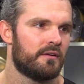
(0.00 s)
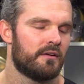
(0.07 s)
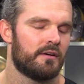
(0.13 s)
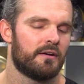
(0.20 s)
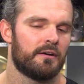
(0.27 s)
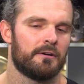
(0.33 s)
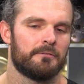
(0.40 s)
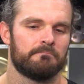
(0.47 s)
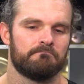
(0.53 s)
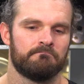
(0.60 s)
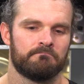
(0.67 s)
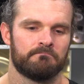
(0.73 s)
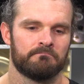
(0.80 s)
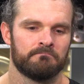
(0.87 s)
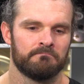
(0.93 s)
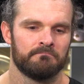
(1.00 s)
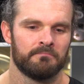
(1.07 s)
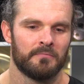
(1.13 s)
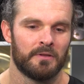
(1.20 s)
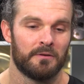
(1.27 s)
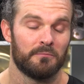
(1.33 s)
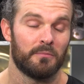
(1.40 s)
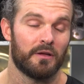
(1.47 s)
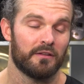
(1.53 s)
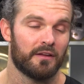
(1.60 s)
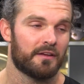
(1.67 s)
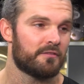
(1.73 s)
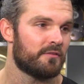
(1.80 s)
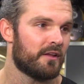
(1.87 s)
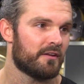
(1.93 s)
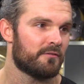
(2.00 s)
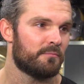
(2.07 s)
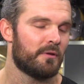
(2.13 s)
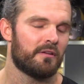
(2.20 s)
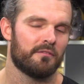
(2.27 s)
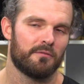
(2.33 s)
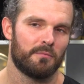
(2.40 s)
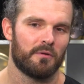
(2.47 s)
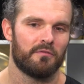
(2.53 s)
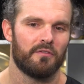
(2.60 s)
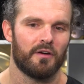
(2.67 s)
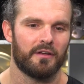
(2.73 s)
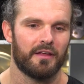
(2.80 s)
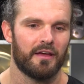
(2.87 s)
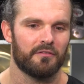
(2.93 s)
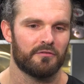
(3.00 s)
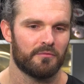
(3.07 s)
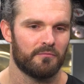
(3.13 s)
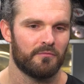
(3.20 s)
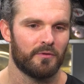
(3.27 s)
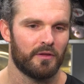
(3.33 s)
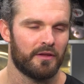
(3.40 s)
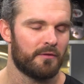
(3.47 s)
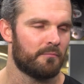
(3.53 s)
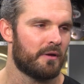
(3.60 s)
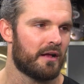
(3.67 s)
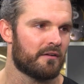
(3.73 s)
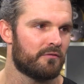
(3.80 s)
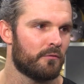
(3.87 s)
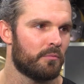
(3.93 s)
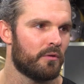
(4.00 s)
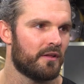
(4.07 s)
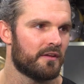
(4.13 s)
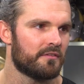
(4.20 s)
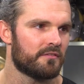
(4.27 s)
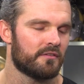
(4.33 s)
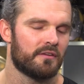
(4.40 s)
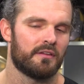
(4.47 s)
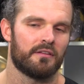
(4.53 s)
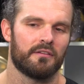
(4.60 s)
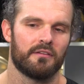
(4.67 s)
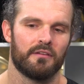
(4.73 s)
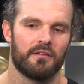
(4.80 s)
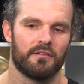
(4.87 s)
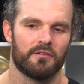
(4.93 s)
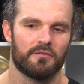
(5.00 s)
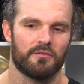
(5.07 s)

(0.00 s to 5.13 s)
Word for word: Um, but like I said, it's been it's been fun to have some really impactful plays in, in the